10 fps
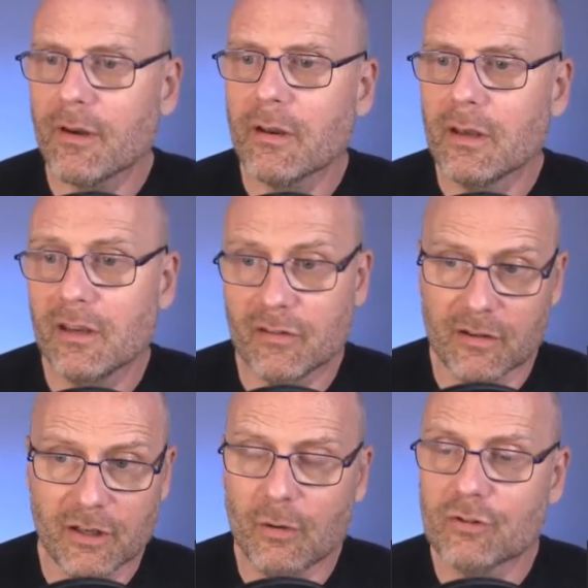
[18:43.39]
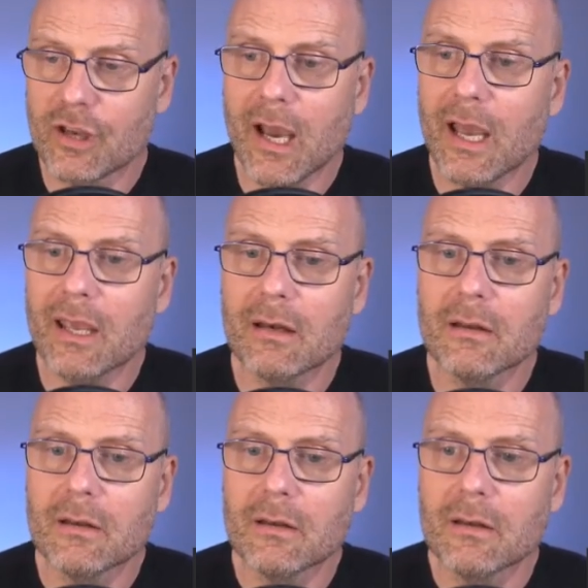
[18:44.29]
and he's a huge guy and
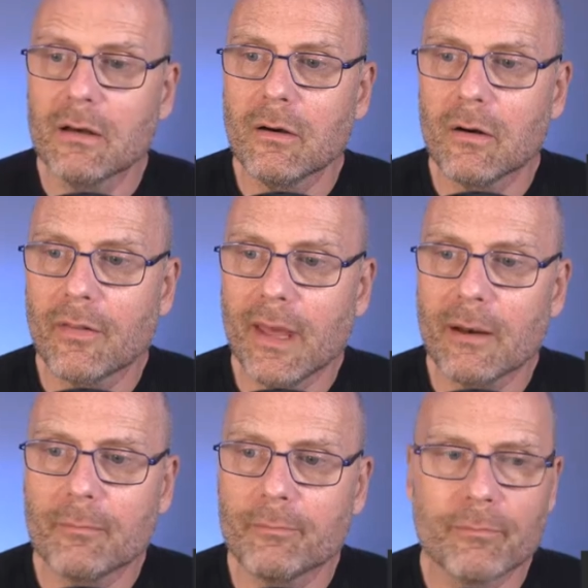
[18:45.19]
all of that.